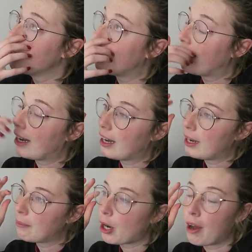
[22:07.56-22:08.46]

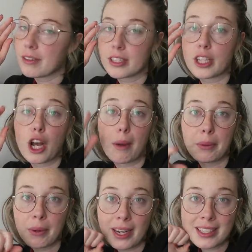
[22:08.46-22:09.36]
Uh, but obviously
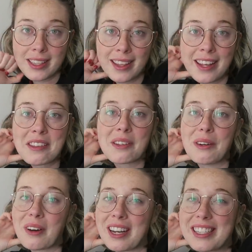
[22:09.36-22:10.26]
copyright is a thing, so
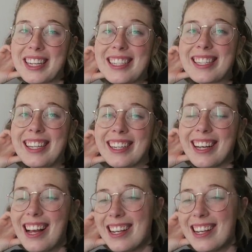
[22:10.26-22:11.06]
I wanted to